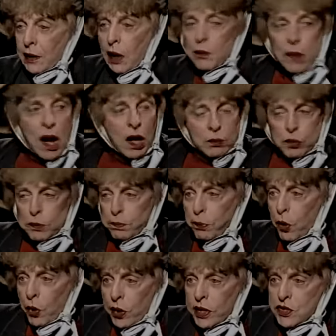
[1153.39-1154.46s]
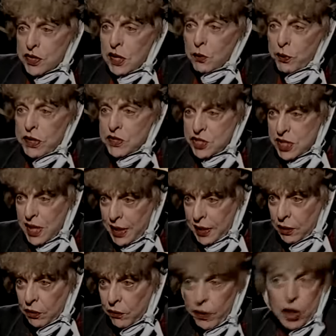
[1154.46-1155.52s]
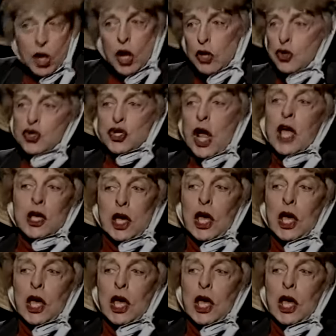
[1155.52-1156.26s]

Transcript: I come on with boys, and we Uh-huh. sing Uh-huh.